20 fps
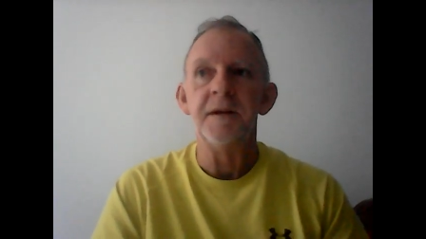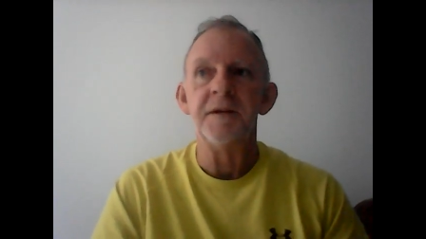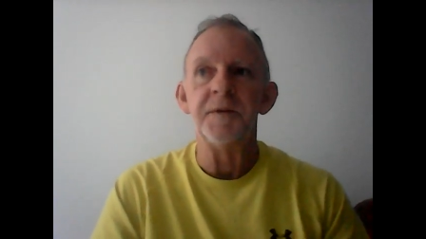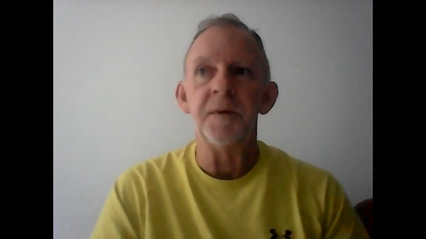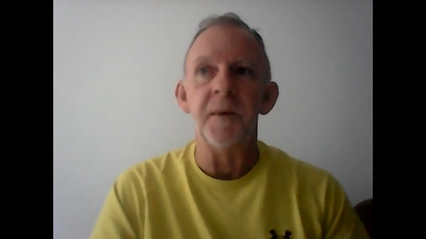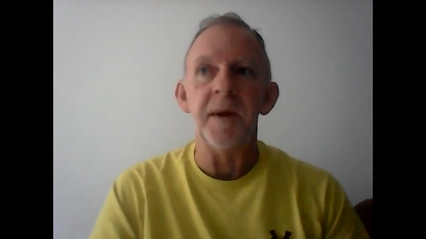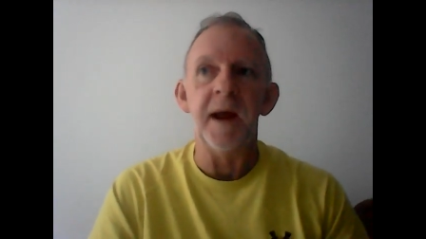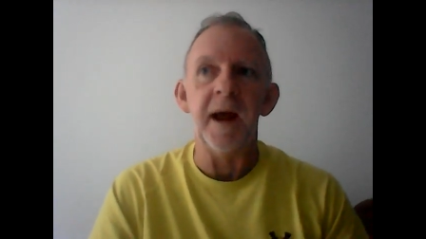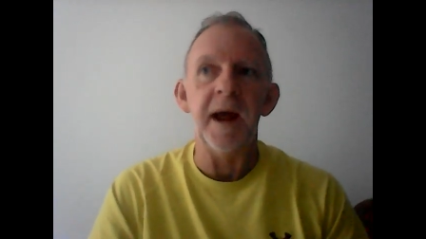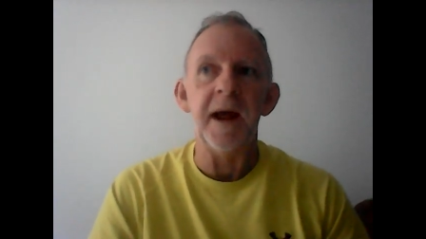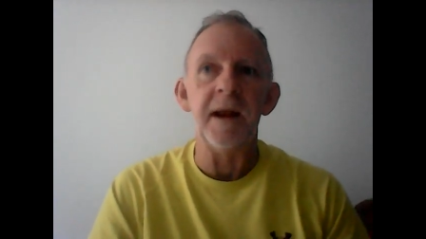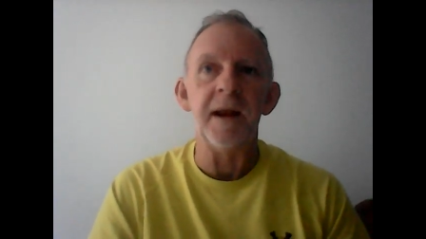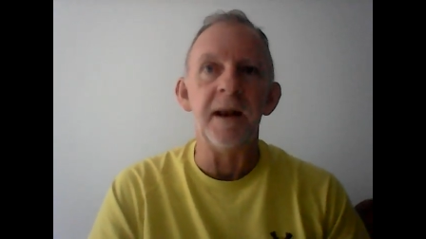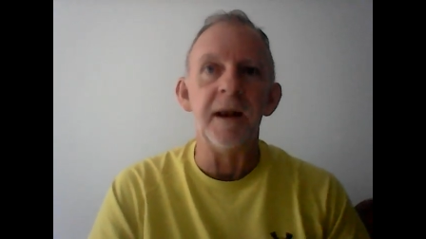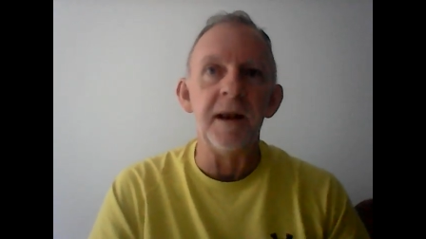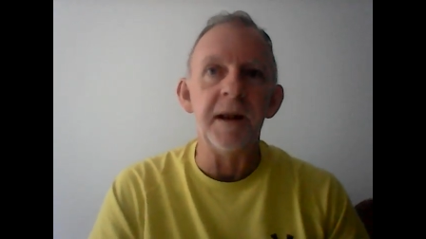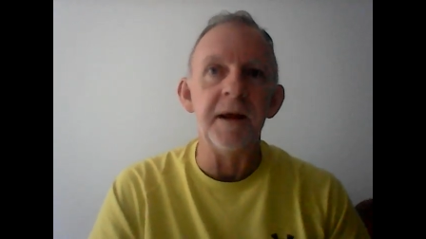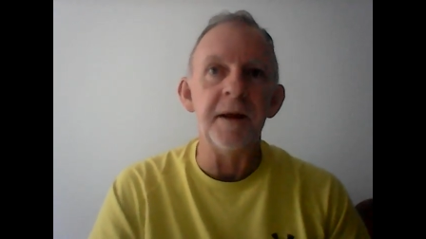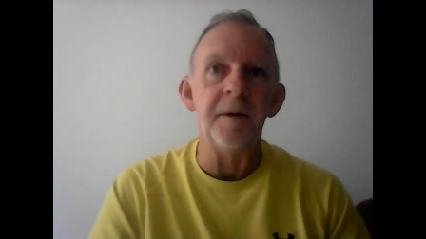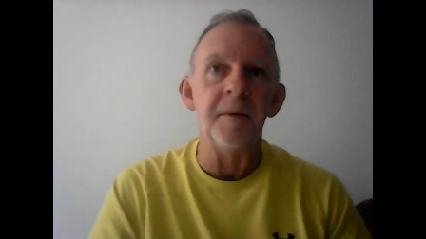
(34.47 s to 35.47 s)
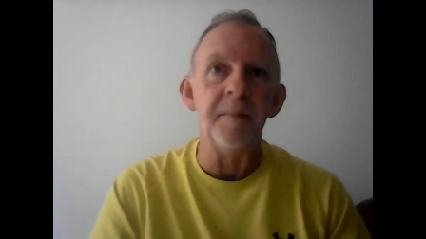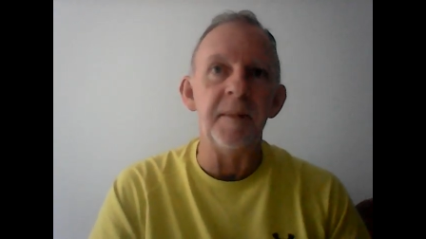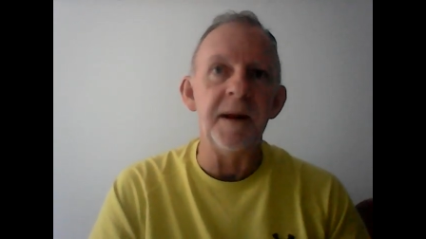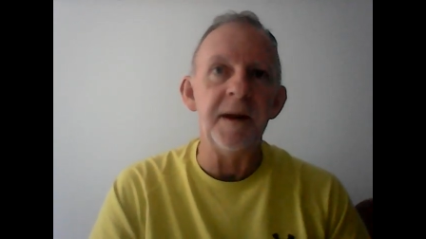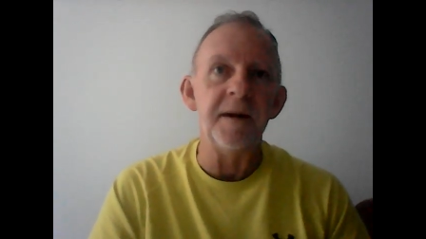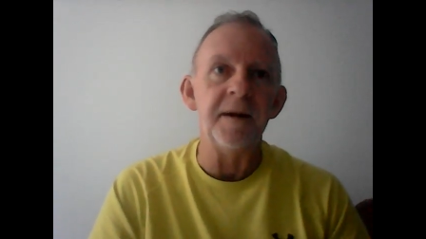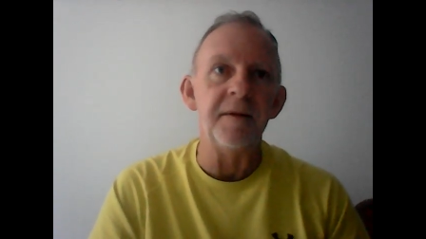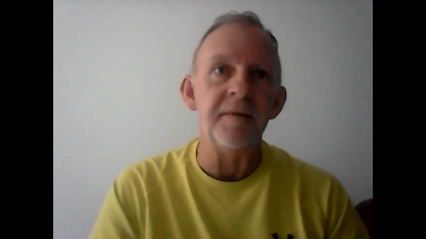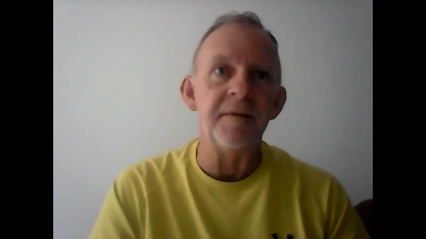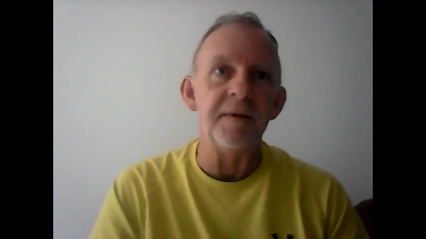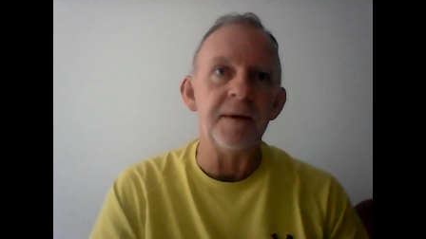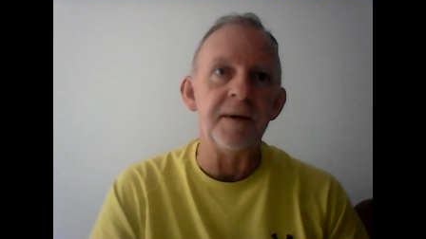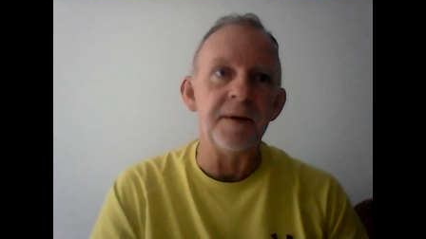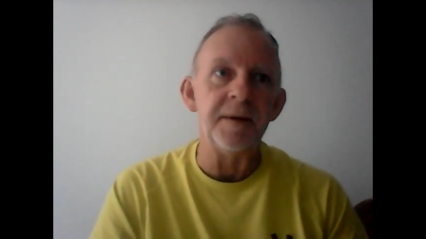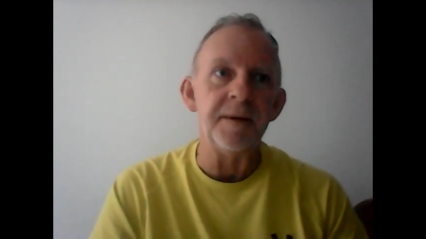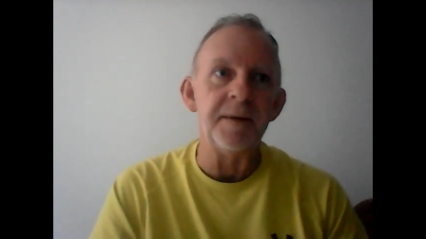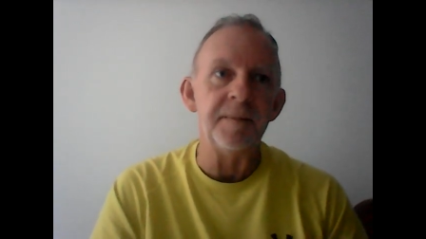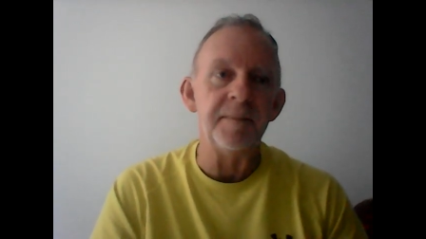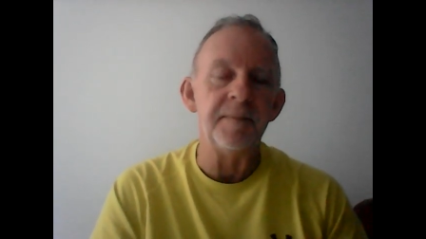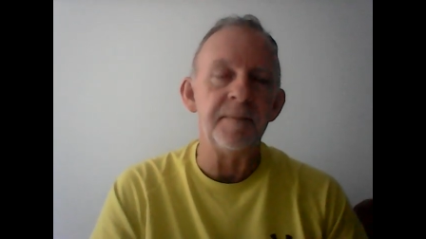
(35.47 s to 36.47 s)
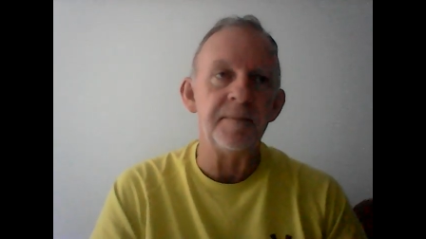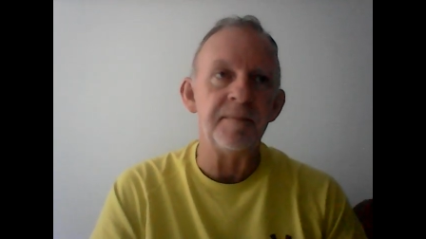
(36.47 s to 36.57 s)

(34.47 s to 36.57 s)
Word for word: So we had a little bit of a,